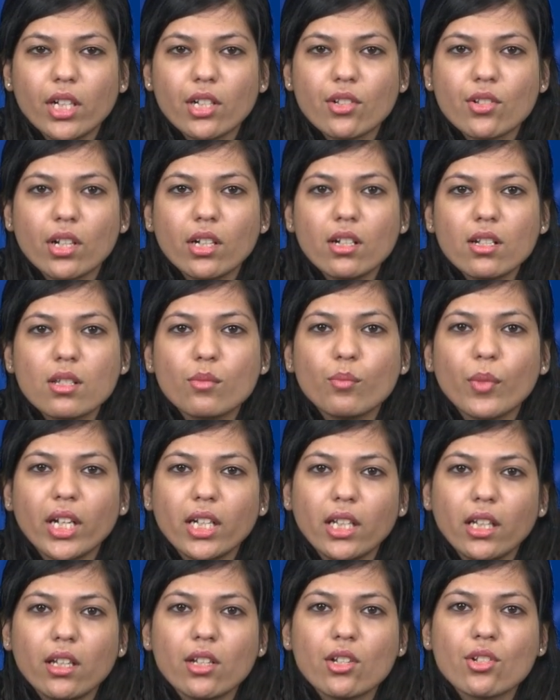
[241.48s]
agents:
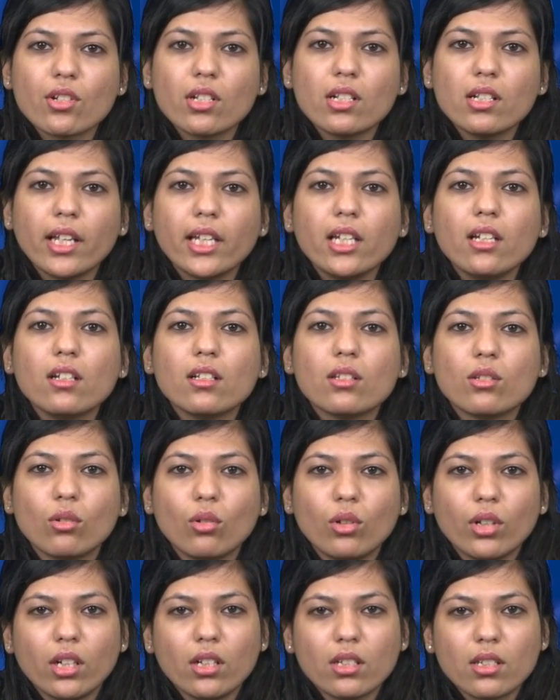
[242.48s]
medication like
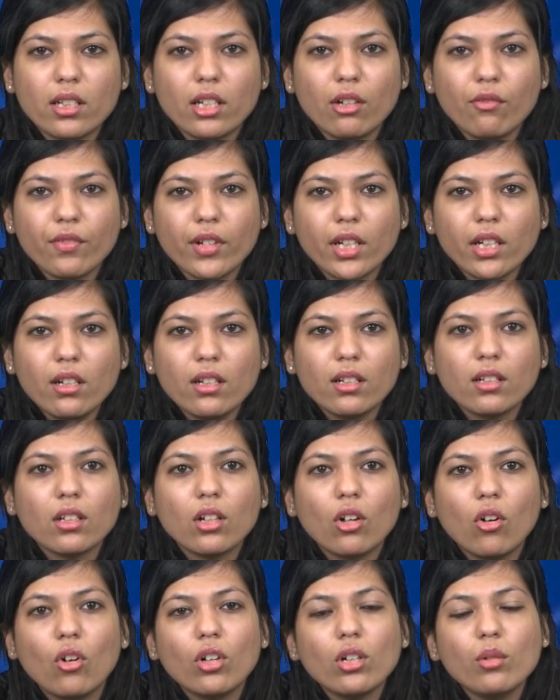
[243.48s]
sucrasulfate
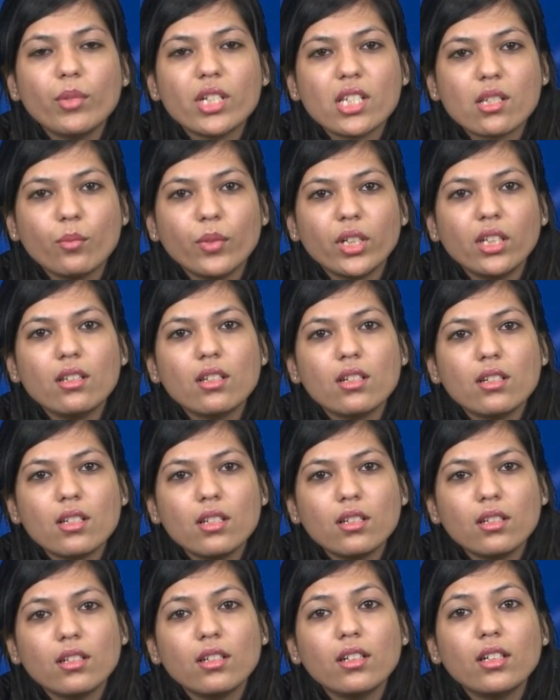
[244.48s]
or bismuth
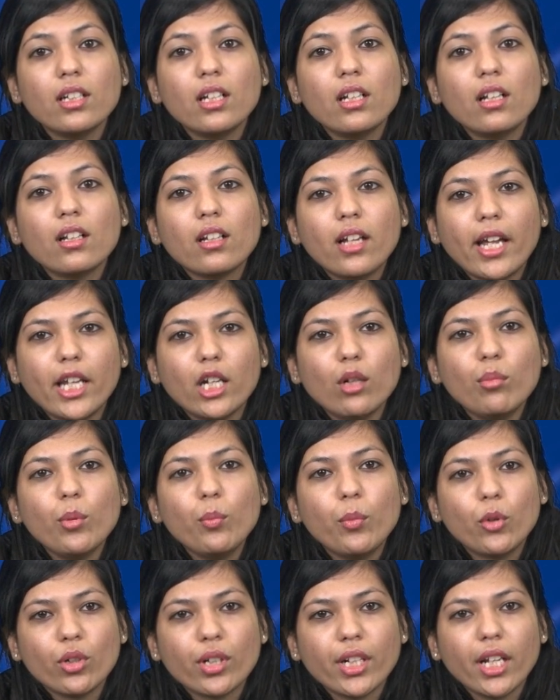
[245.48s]
help
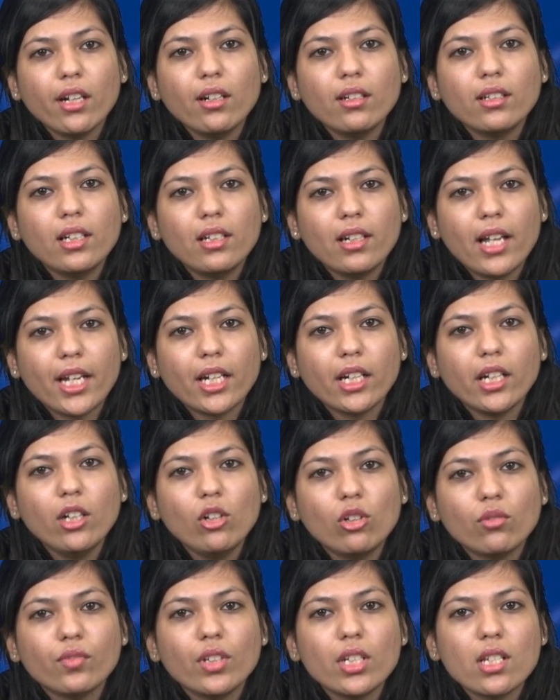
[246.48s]
protect the
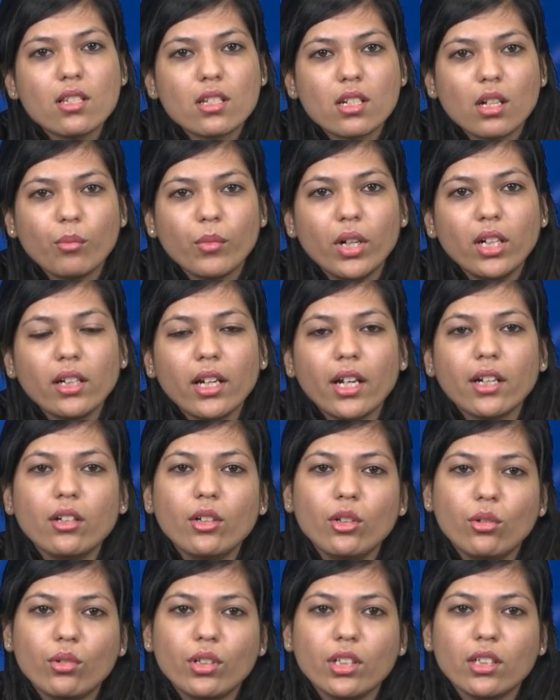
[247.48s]
lining of the stomach
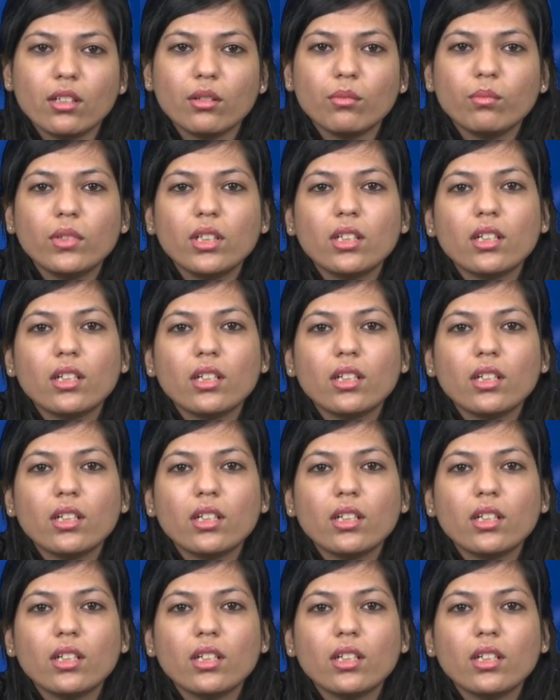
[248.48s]
and duodenum.